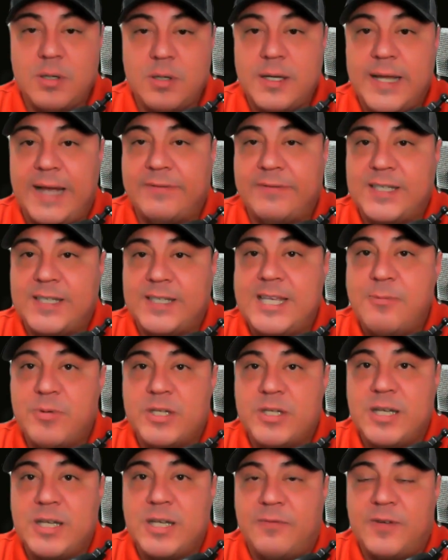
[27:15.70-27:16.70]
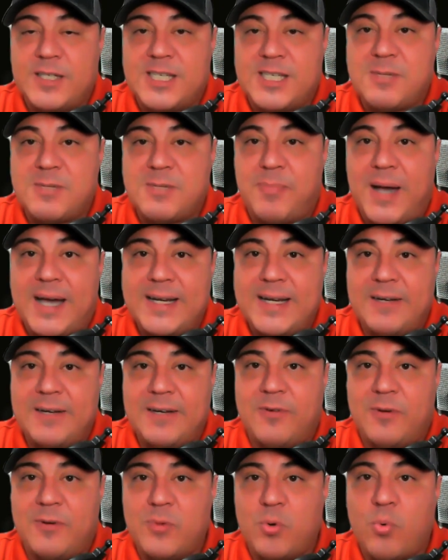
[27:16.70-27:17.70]
have to keep yourself unspotted
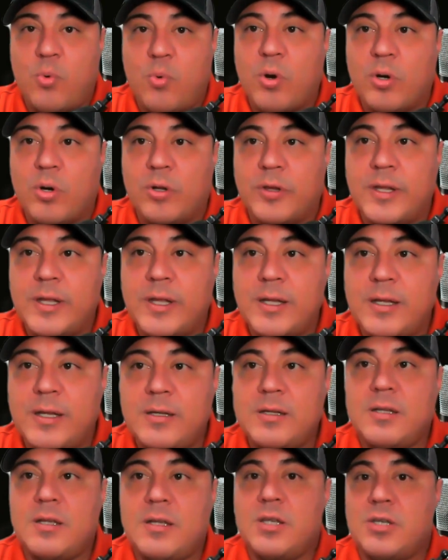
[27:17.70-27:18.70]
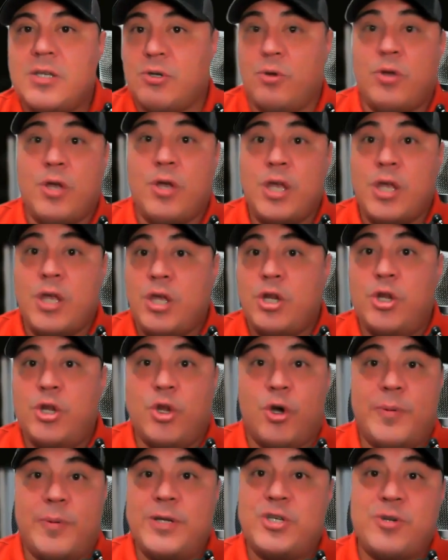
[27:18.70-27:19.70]
from the world so
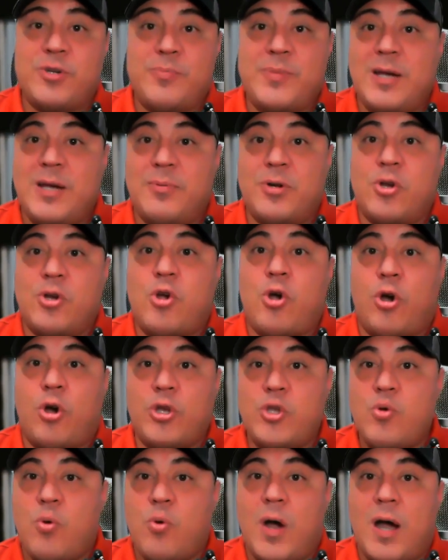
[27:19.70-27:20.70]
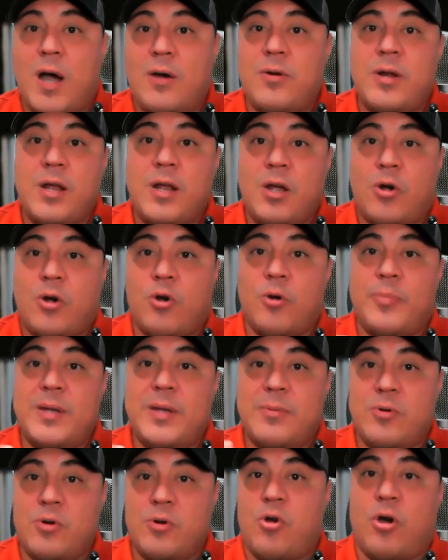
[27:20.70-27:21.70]
nobody should be able to call you out or be
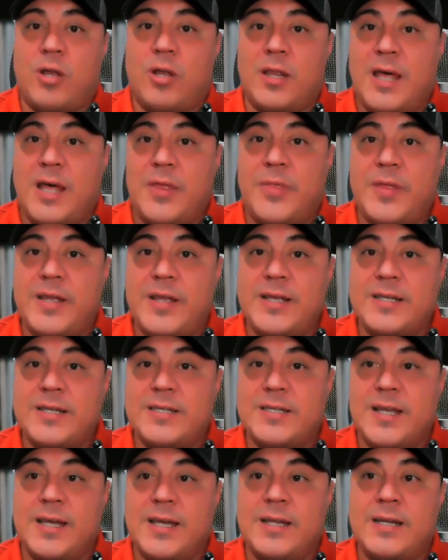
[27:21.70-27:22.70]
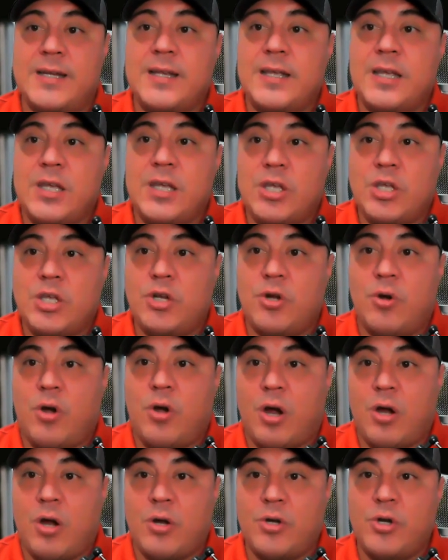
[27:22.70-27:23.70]
able to call out things that you
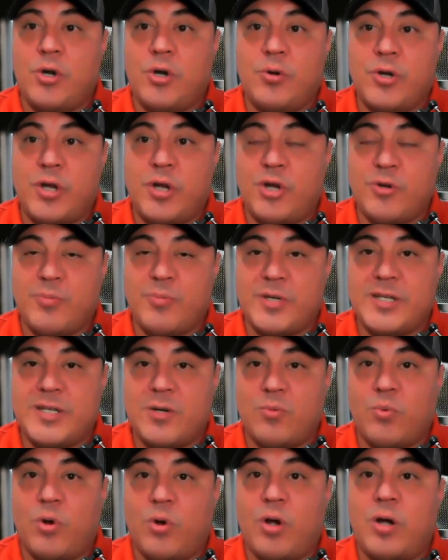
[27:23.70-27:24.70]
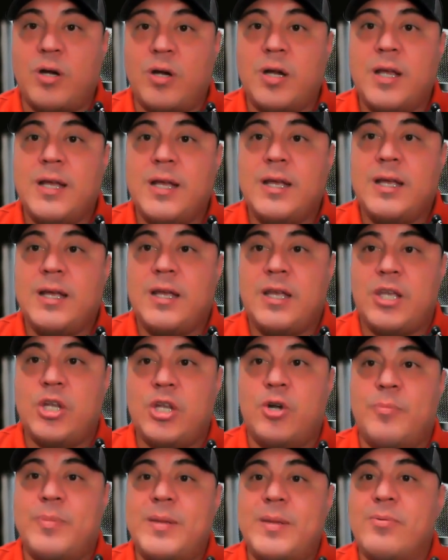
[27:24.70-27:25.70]
know are known 100% wrong
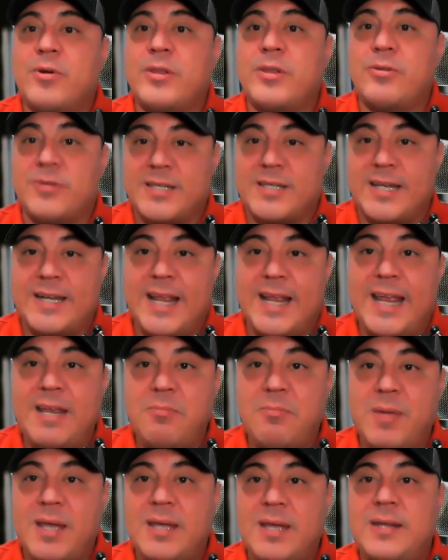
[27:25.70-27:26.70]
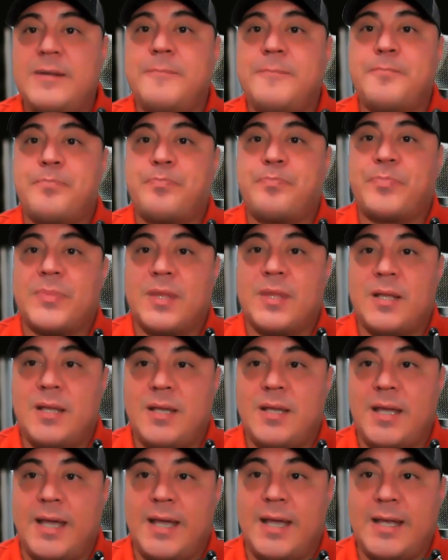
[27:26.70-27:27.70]
you know people are either saying amen
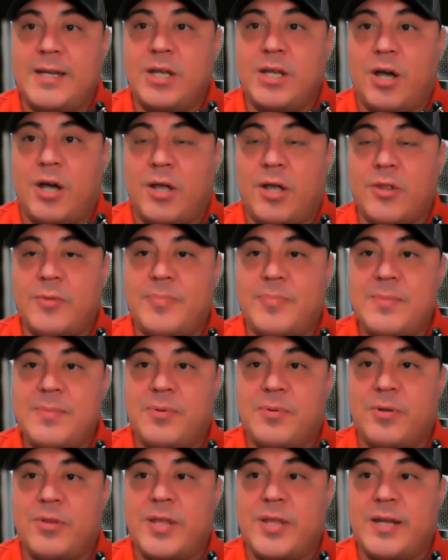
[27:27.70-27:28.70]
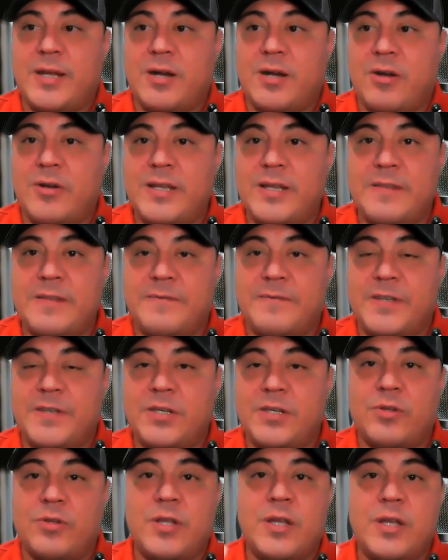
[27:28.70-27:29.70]
and other people that are in the
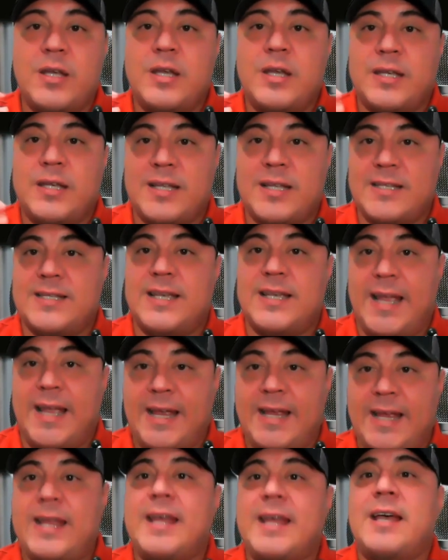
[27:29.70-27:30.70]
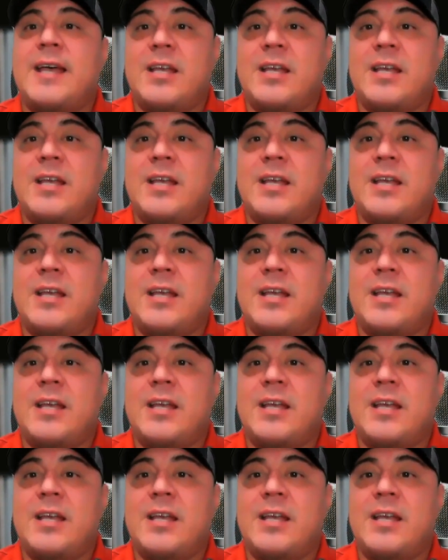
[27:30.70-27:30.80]
field can say hey